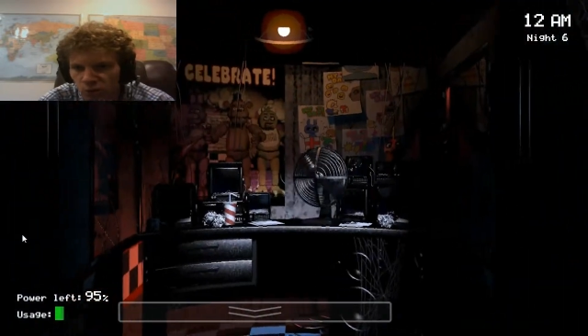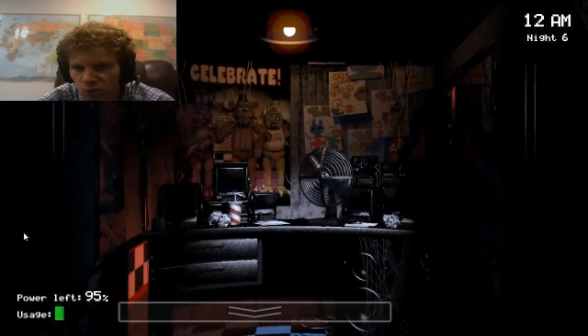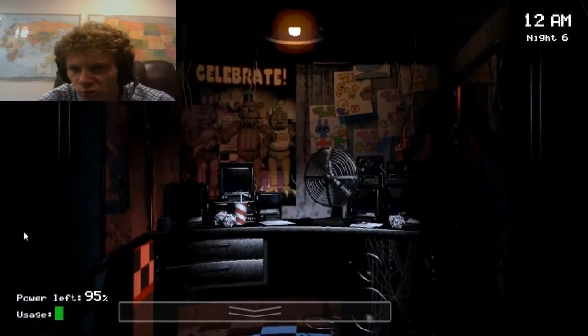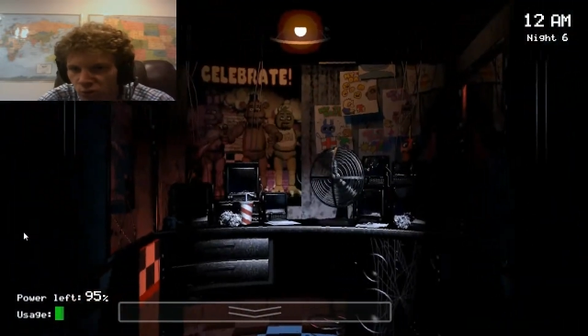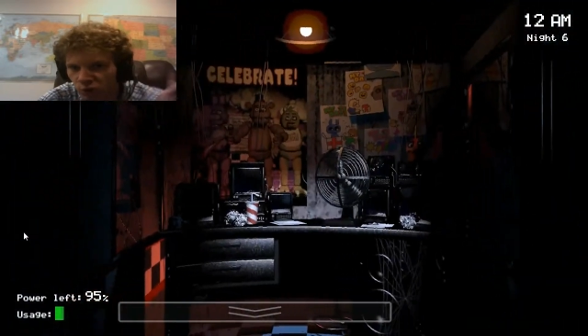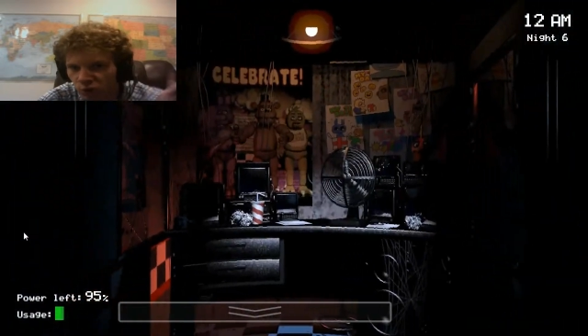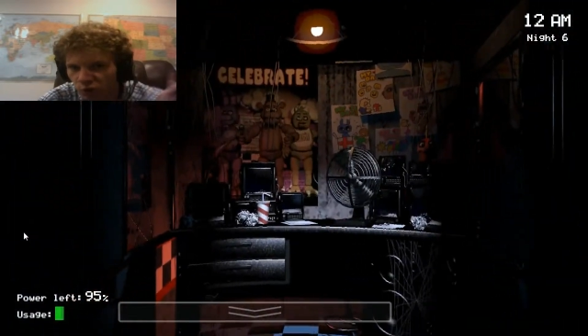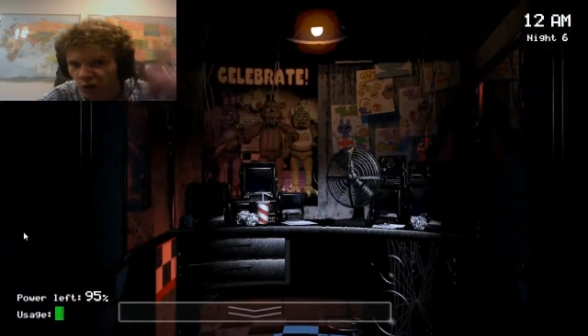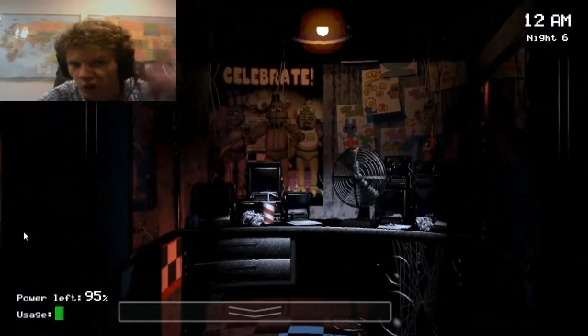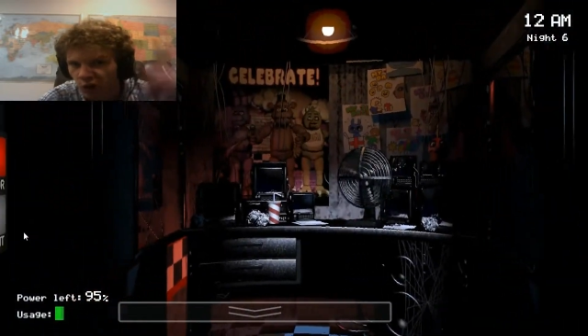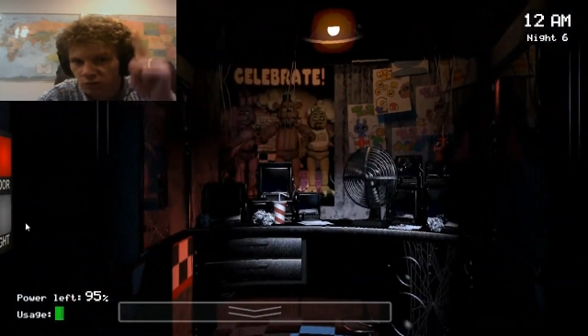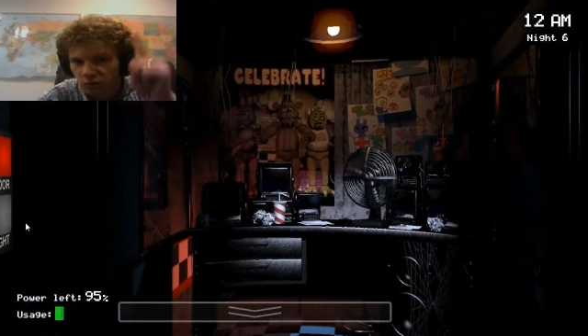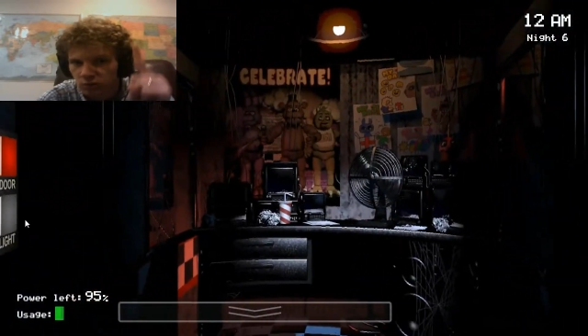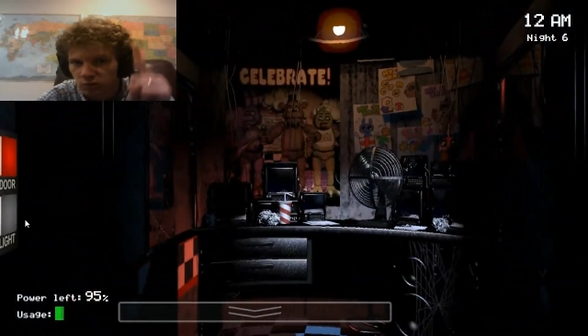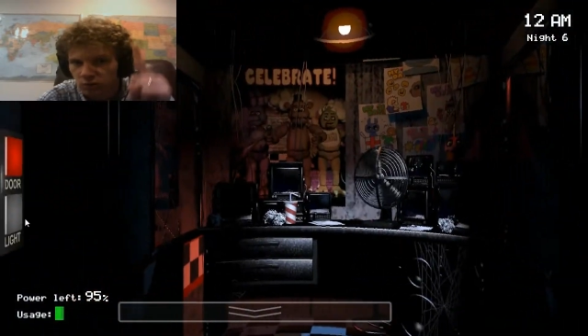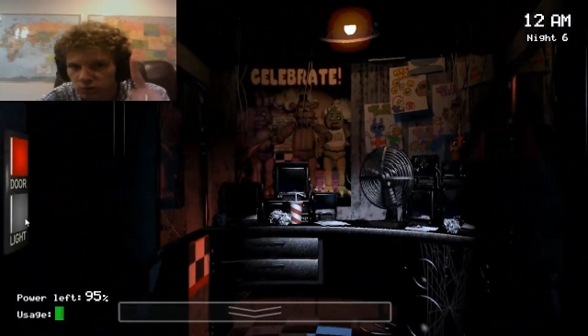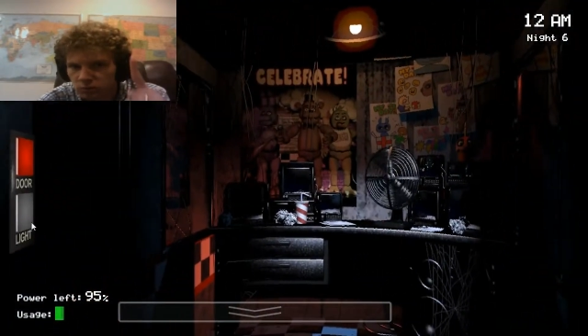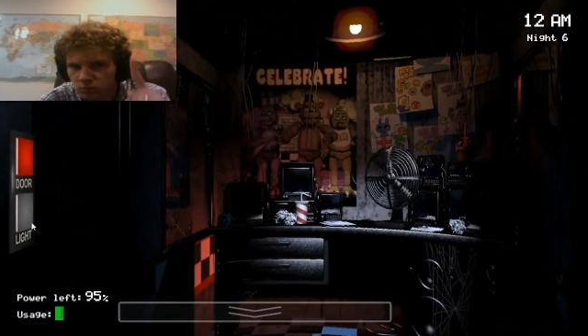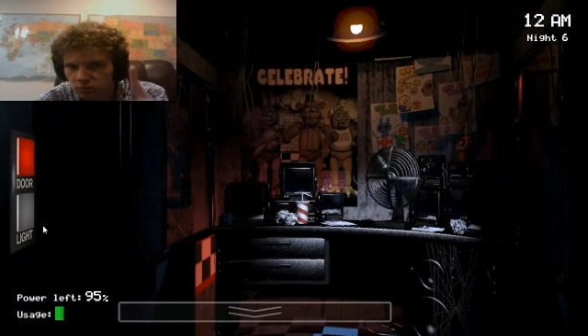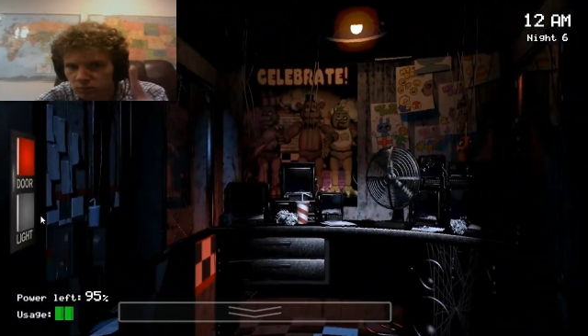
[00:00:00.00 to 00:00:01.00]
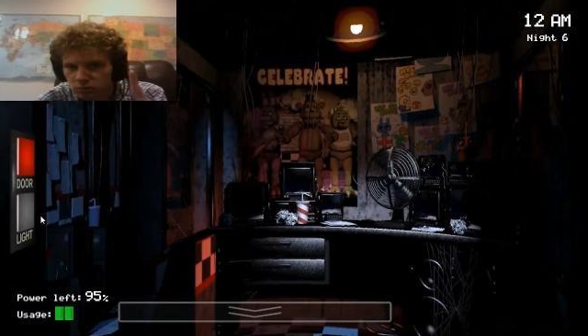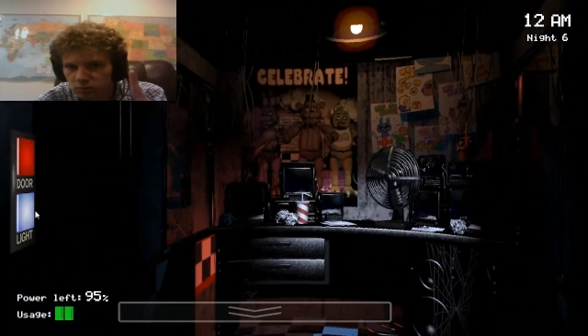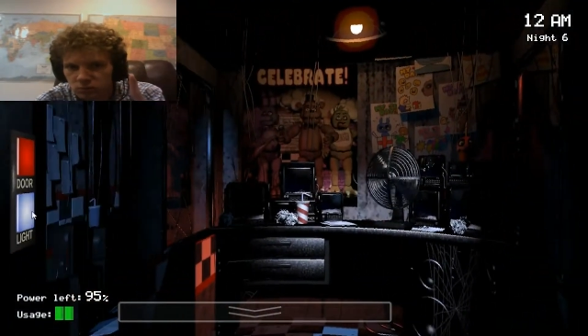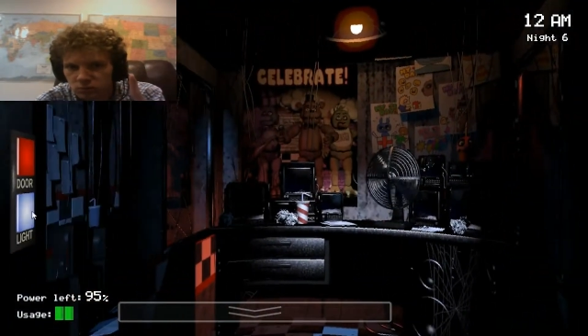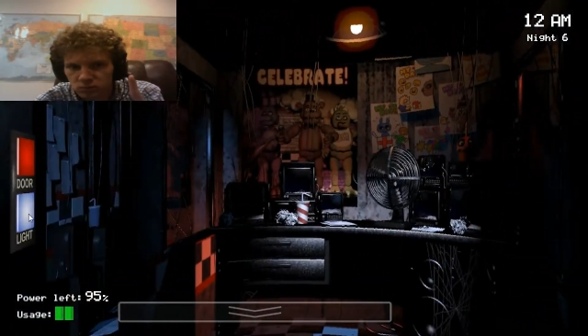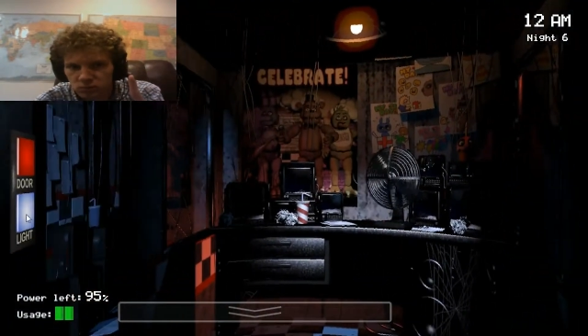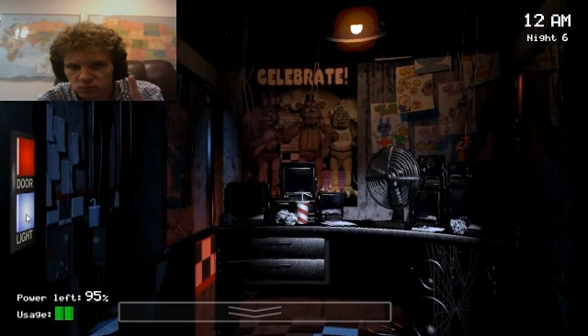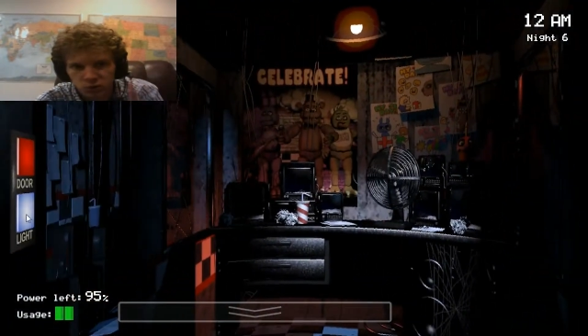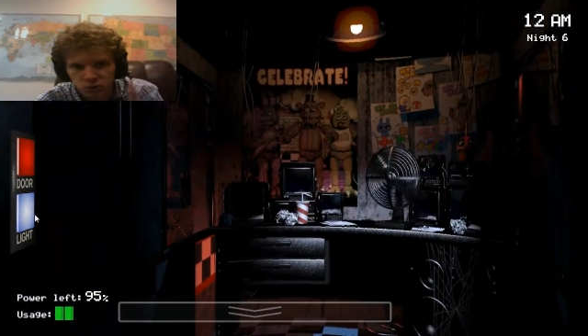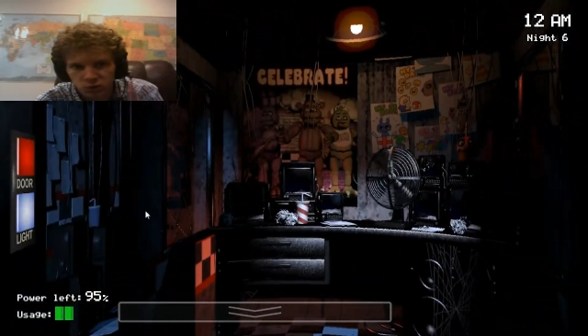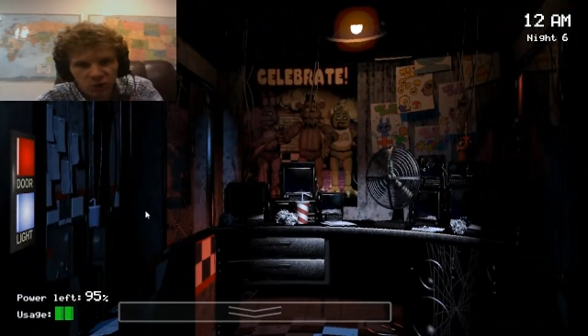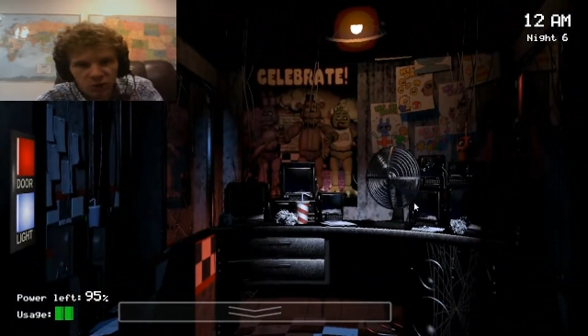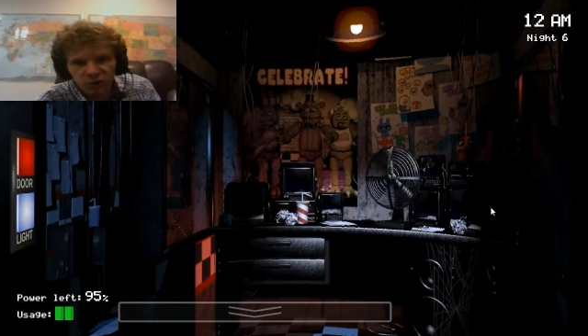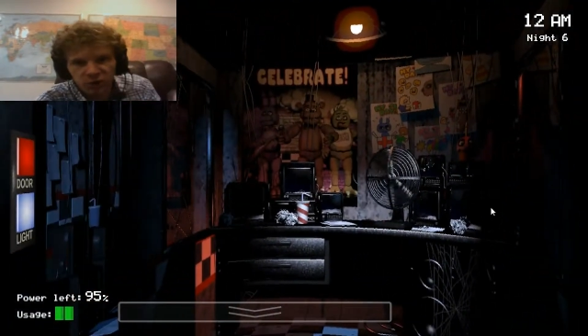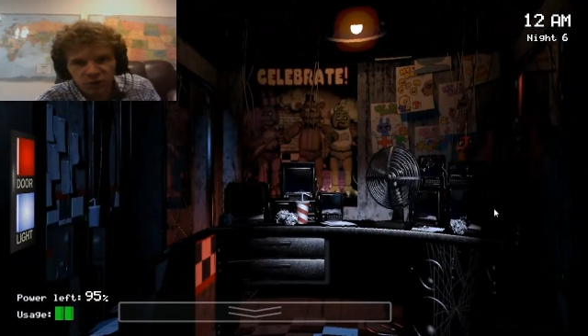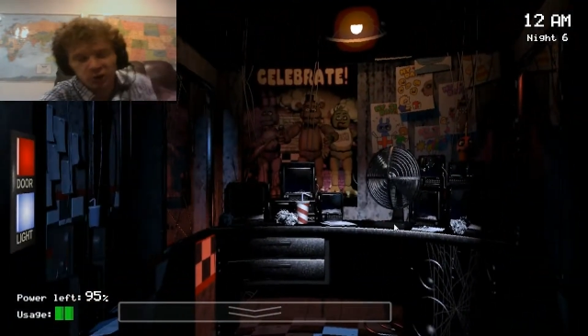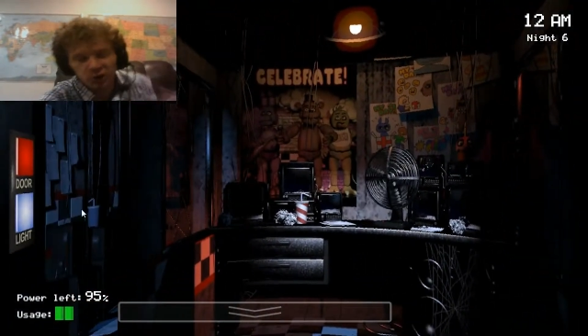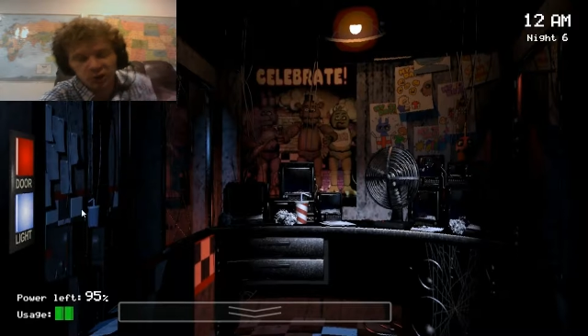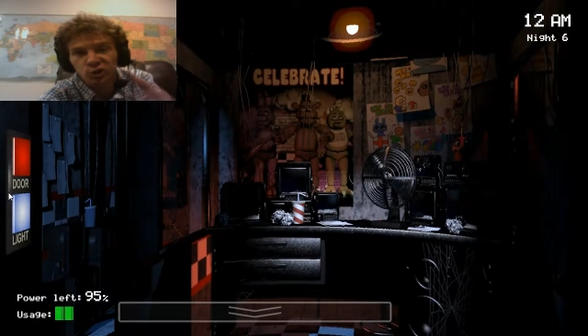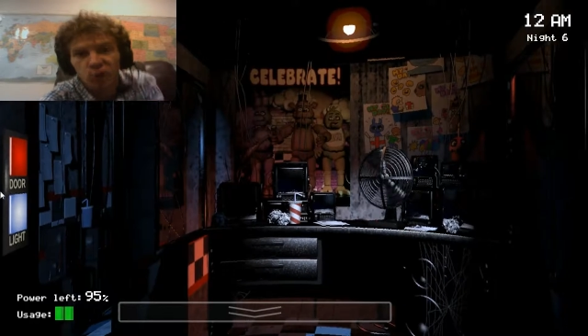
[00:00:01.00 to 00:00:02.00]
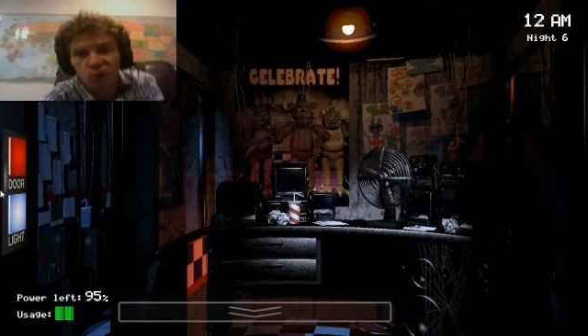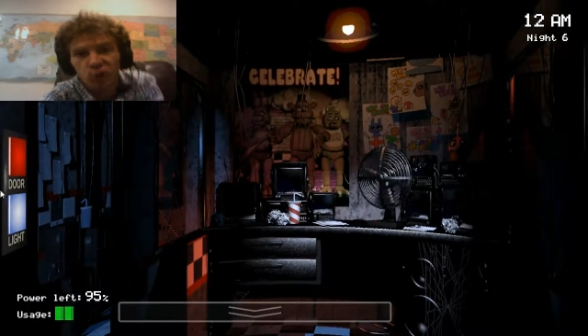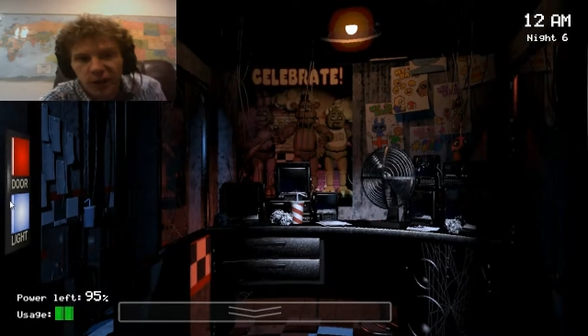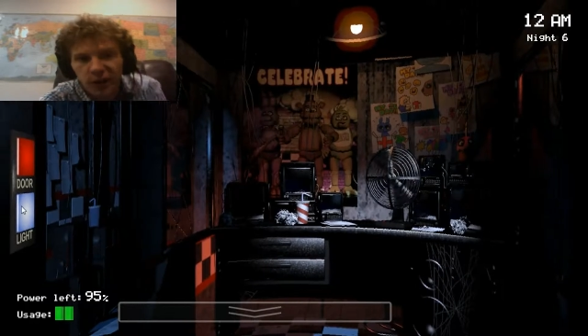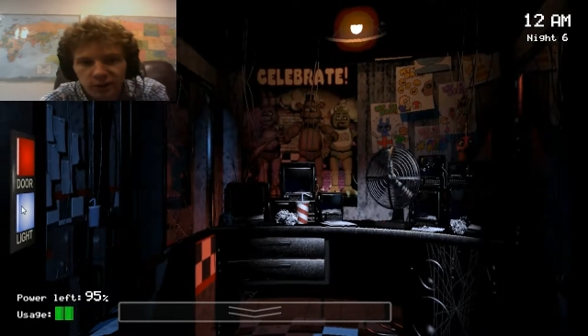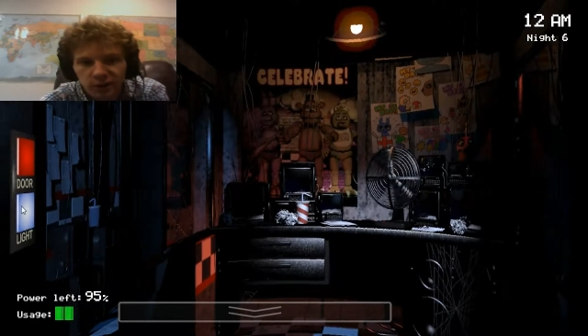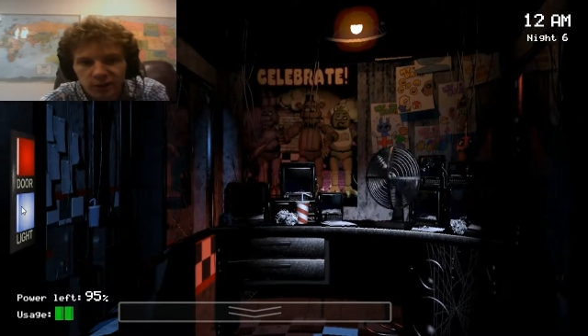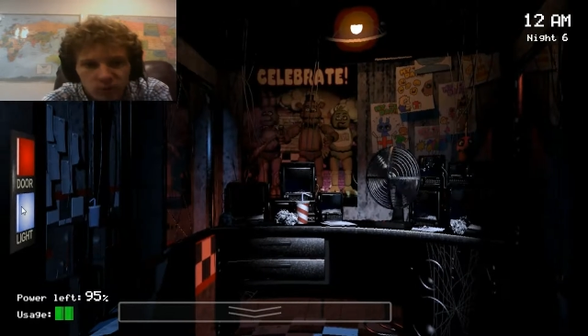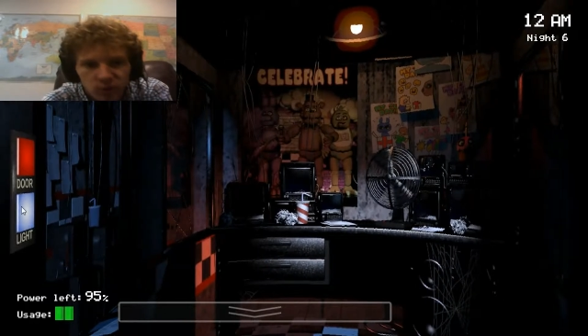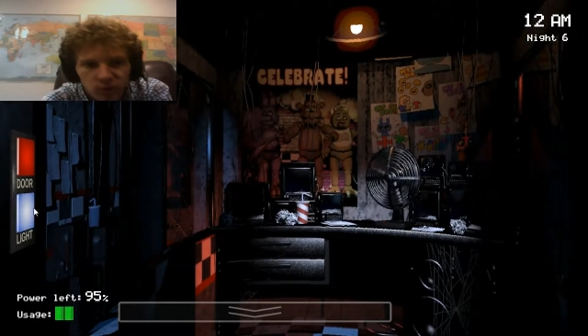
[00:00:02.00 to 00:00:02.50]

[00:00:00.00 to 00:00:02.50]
You are wrong! You are not